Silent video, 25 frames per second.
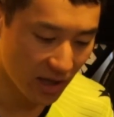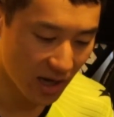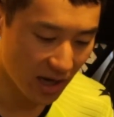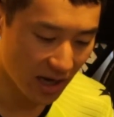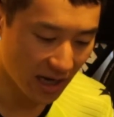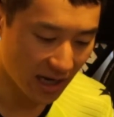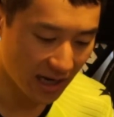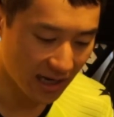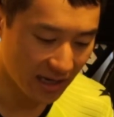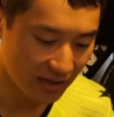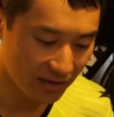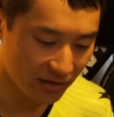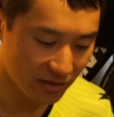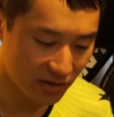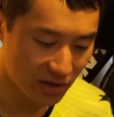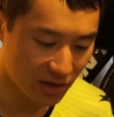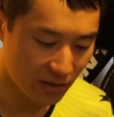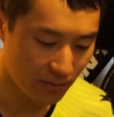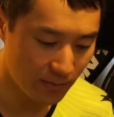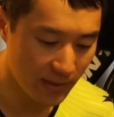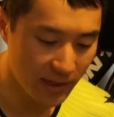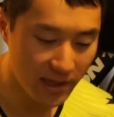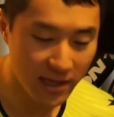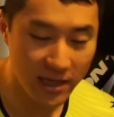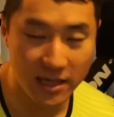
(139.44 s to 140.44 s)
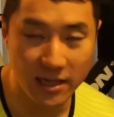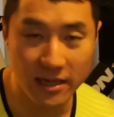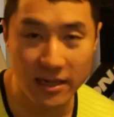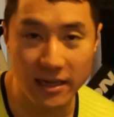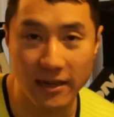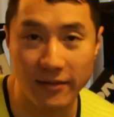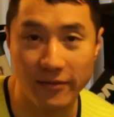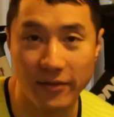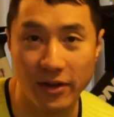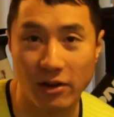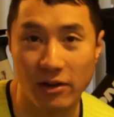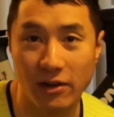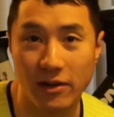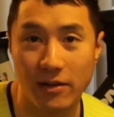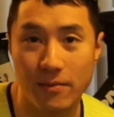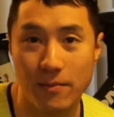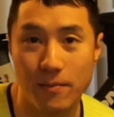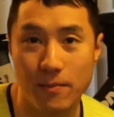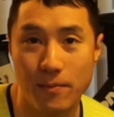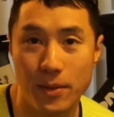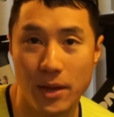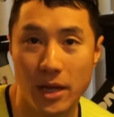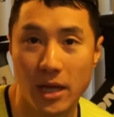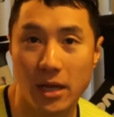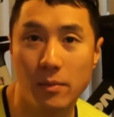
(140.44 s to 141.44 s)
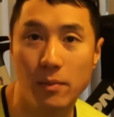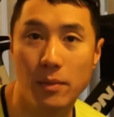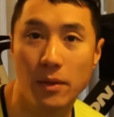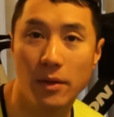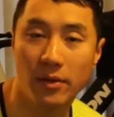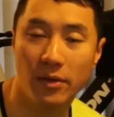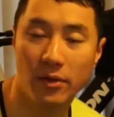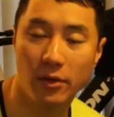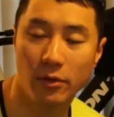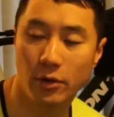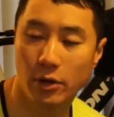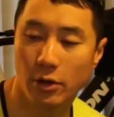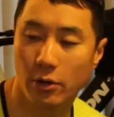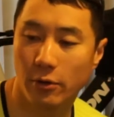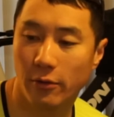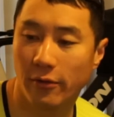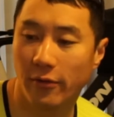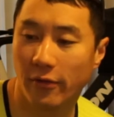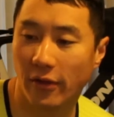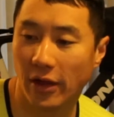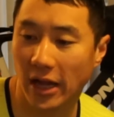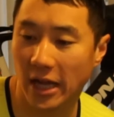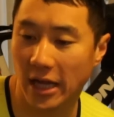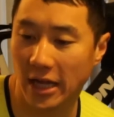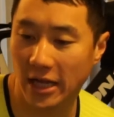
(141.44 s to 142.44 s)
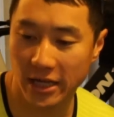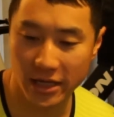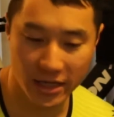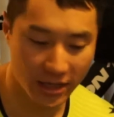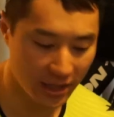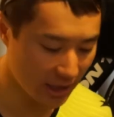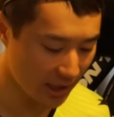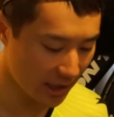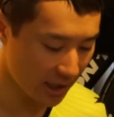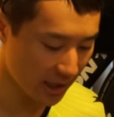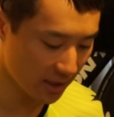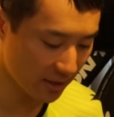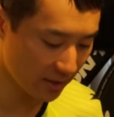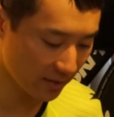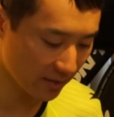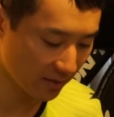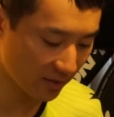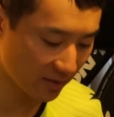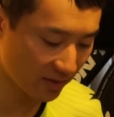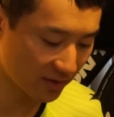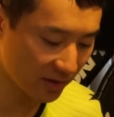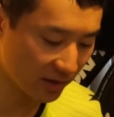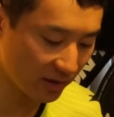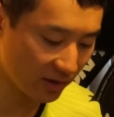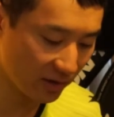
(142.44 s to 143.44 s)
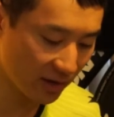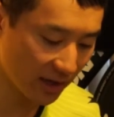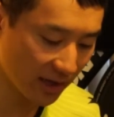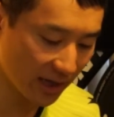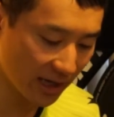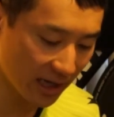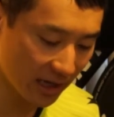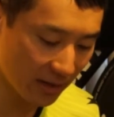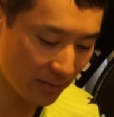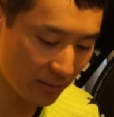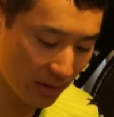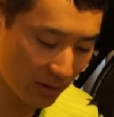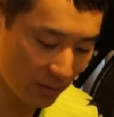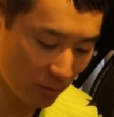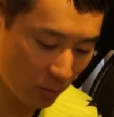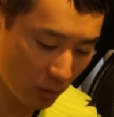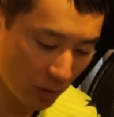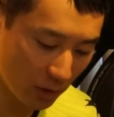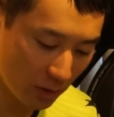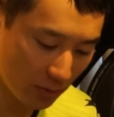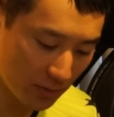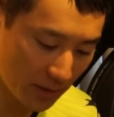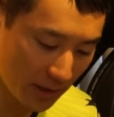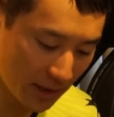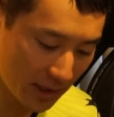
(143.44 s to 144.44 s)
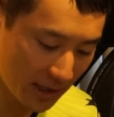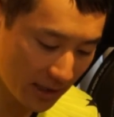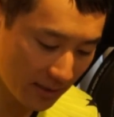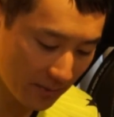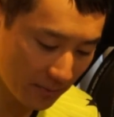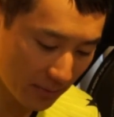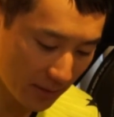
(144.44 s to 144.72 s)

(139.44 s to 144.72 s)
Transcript: I used to be a very big Mizuno fan and still am and will be,